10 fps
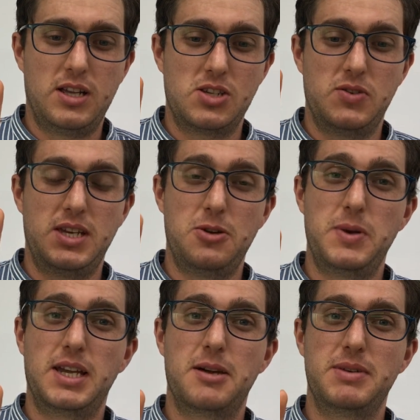so here
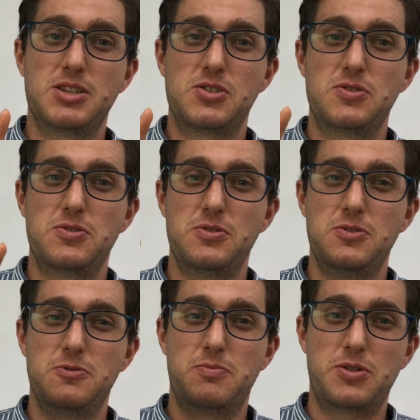we come
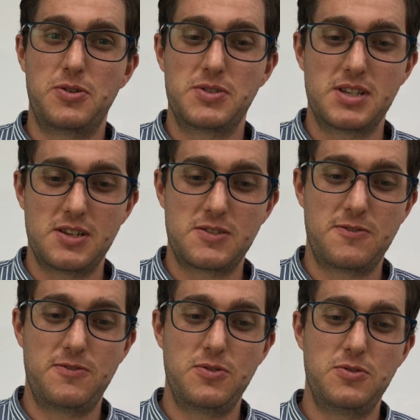into processed
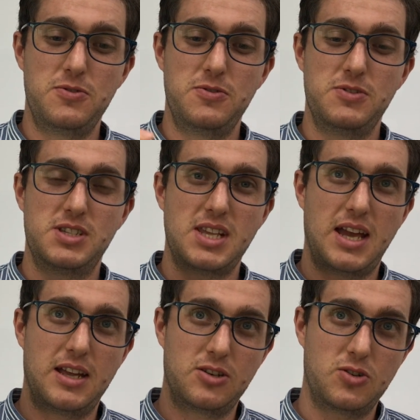foods
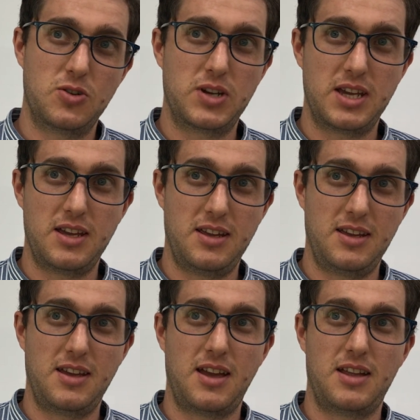and
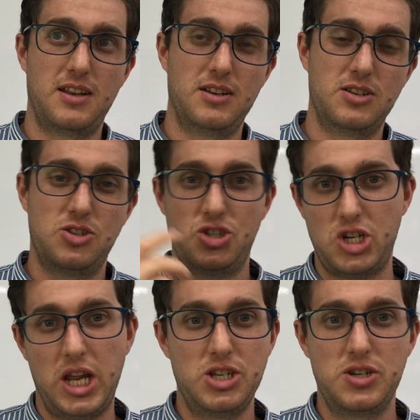cooking and
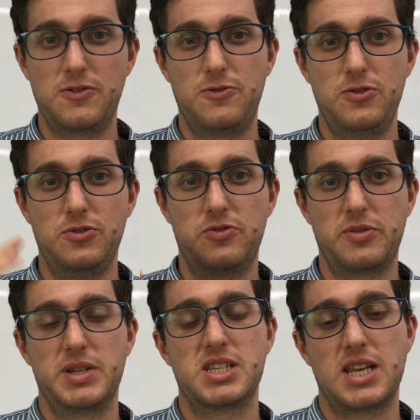changing food
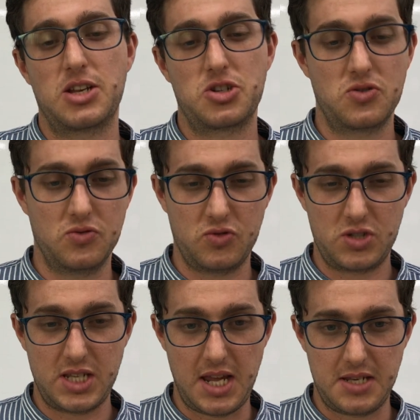from its natural
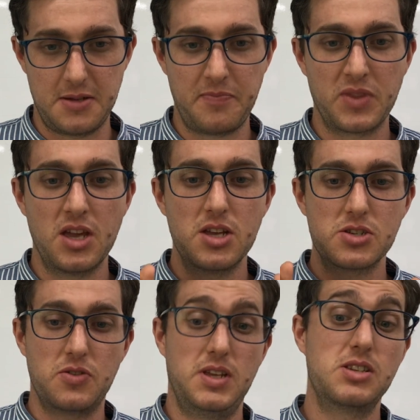state.
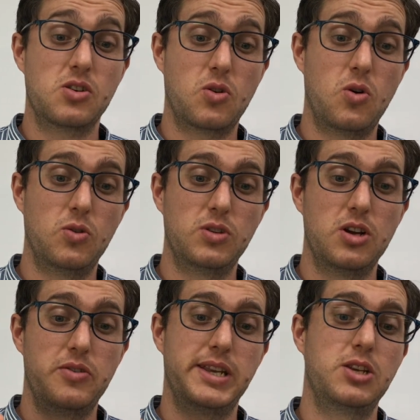So these are called
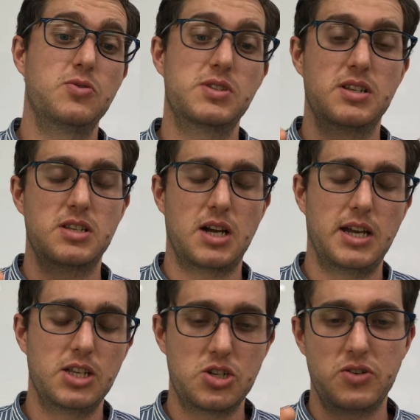reduced
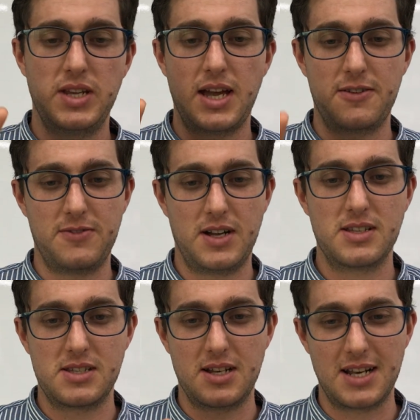dietary
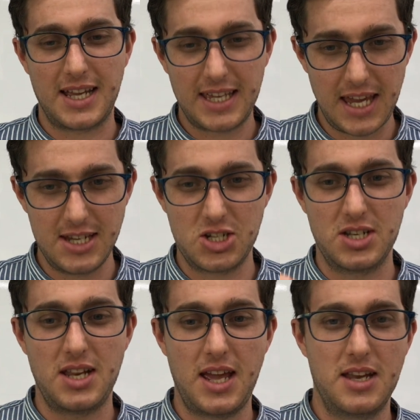advanced
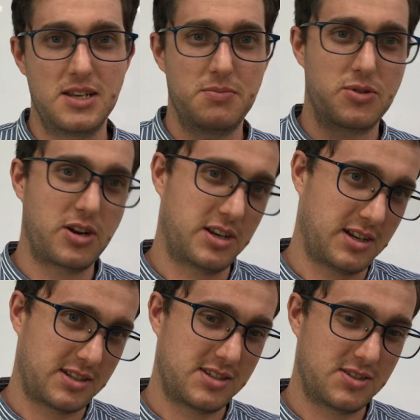glycation end
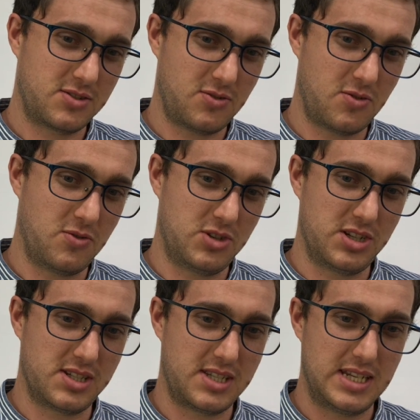products, or
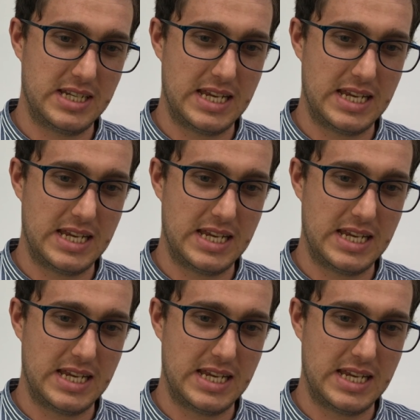just